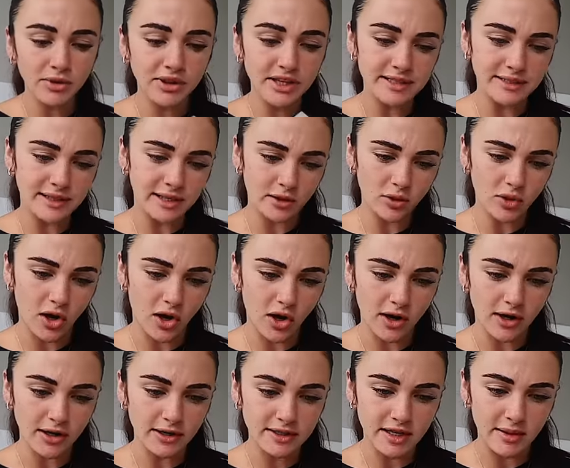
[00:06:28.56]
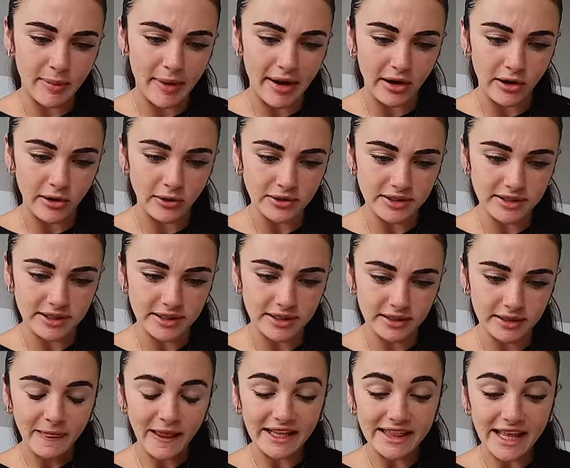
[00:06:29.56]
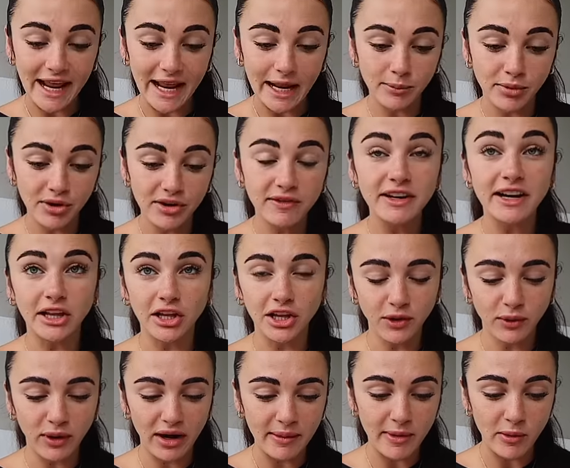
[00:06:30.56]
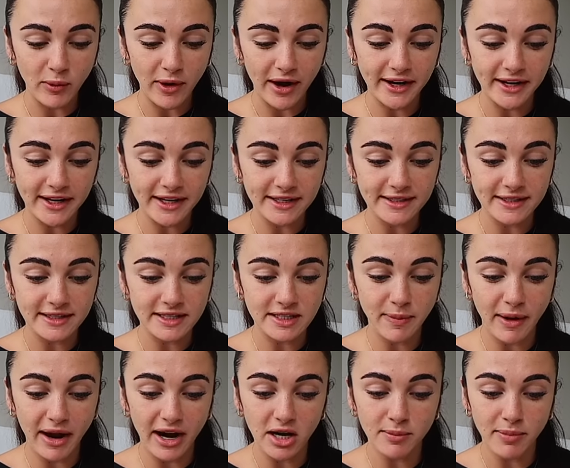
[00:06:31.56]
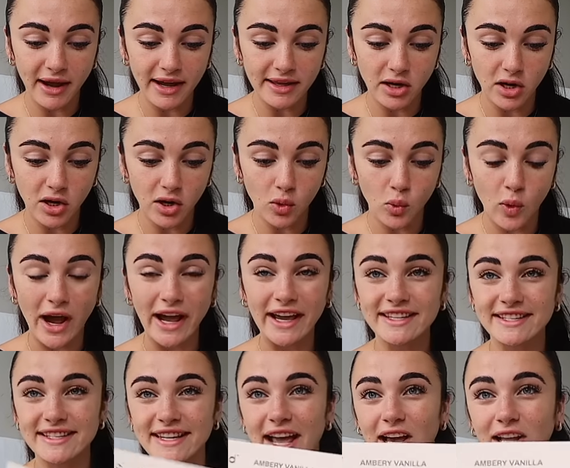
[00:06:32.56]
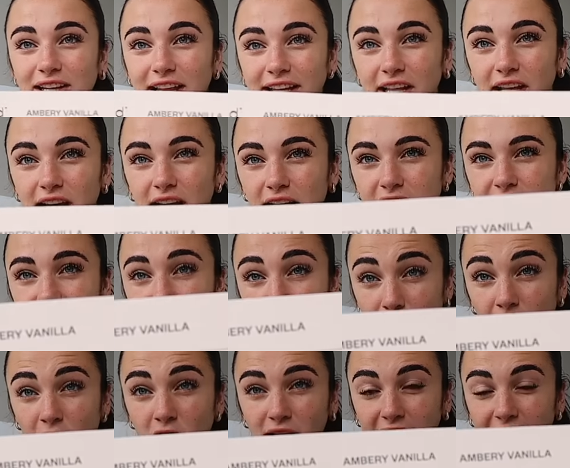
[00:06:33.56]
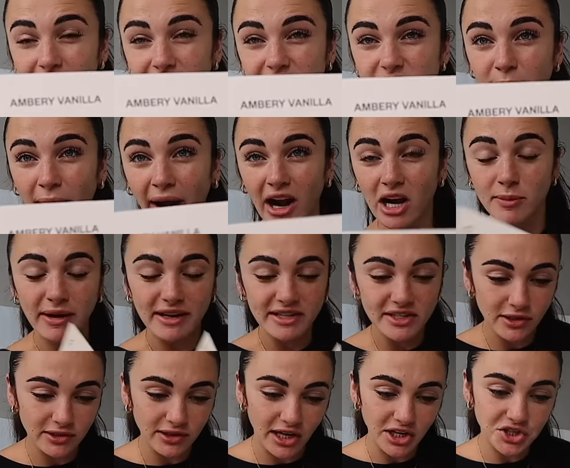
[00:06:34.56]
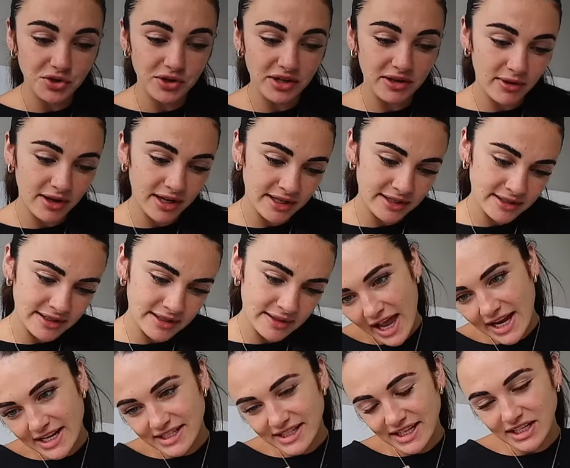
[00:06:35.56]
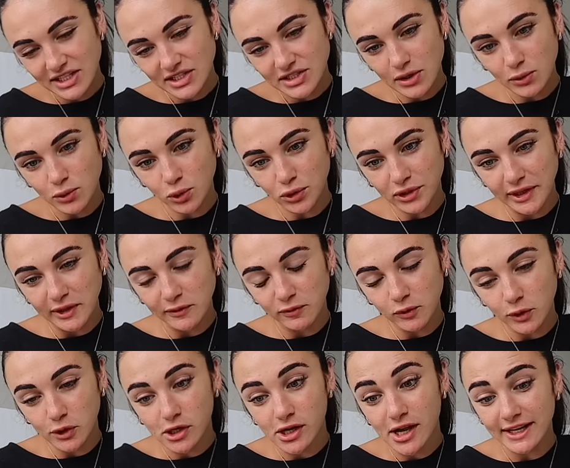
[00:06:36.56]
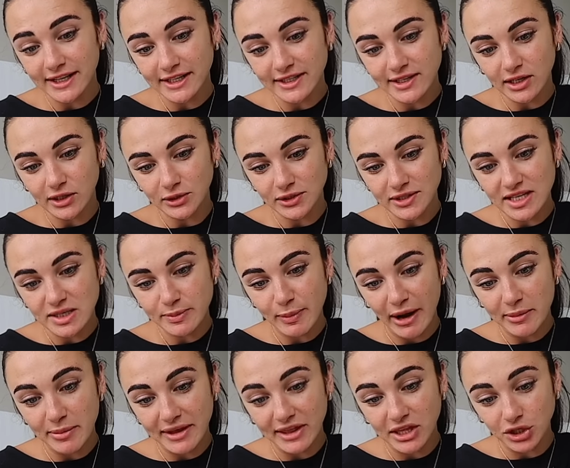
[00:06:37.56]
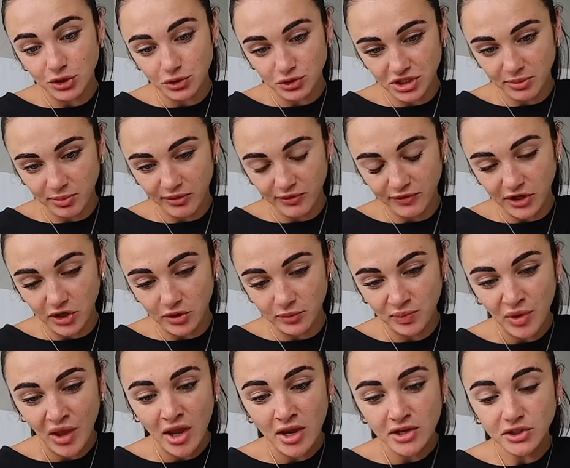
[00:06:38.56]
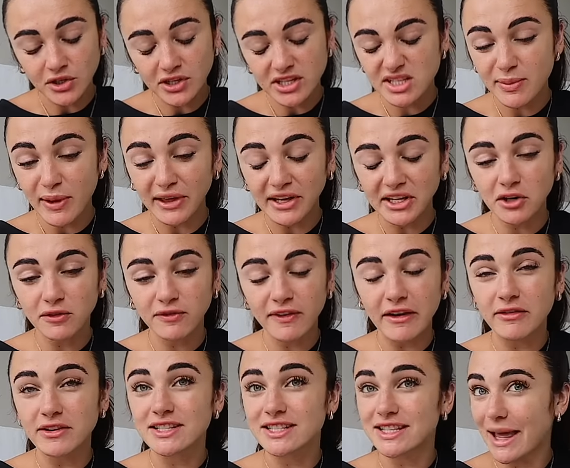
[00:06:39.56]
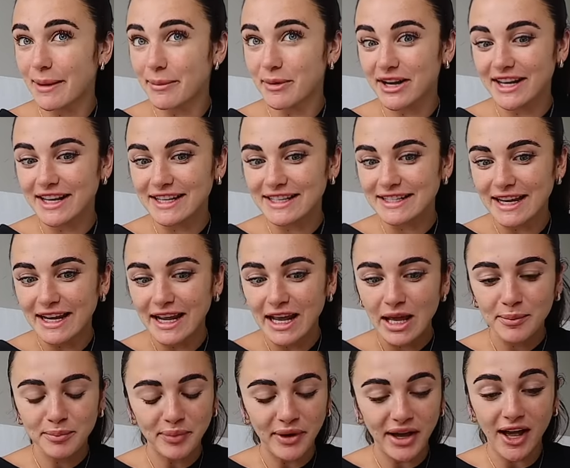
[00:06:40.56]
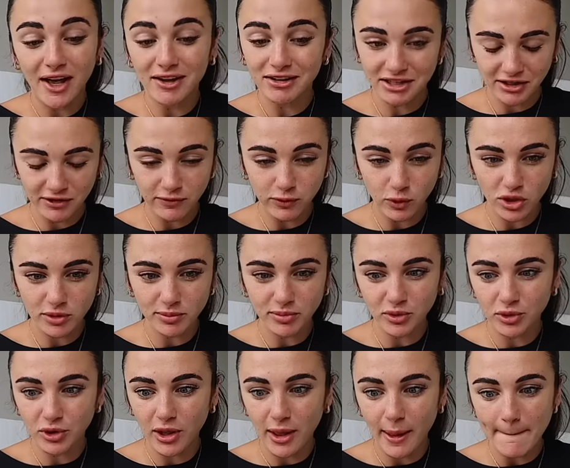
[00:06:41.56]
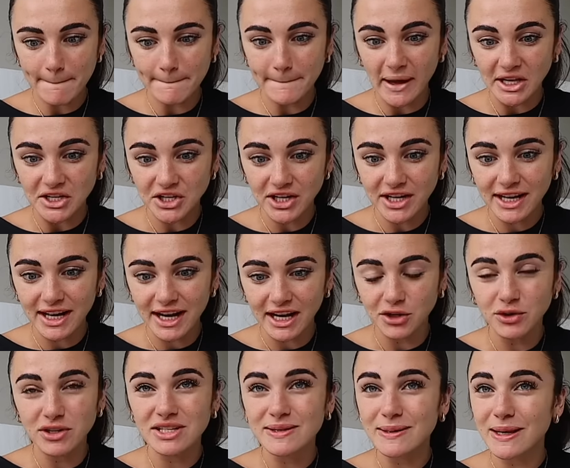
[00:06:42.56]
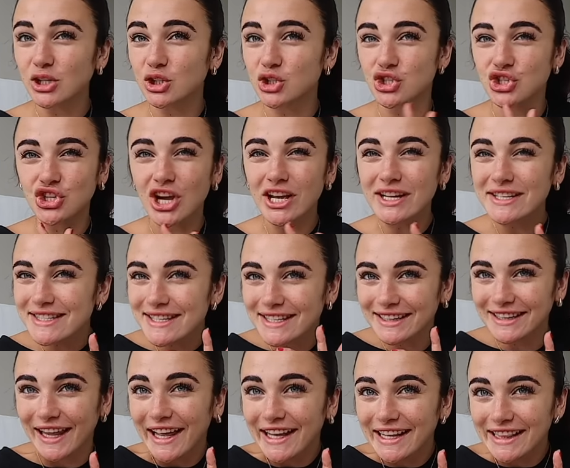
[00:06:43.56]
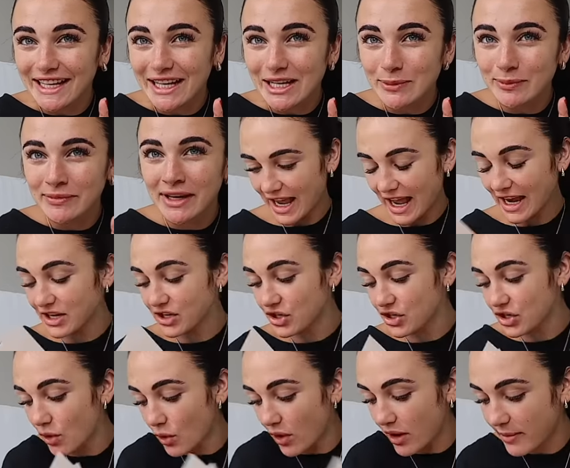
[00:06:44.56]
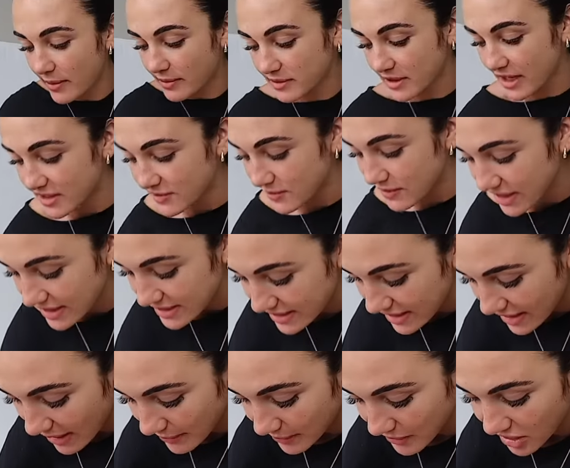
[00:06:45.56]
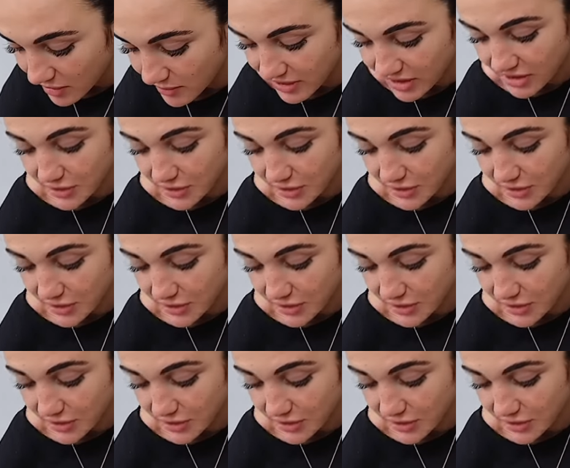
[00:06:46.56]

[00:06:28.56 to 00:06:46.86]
with these little cards about like the ambery vanilla, the one I've been wearing is inspired by the YSL. Like some are like inspired by certain luxury ones. I just think it's so cool. Like the floral honeysuckle is inspired by the Gucci perfume. So you can smell like your favorite celebrities, but on an affordable budget and you can smell just like them. I know I'm obsessed with these and I'm going to be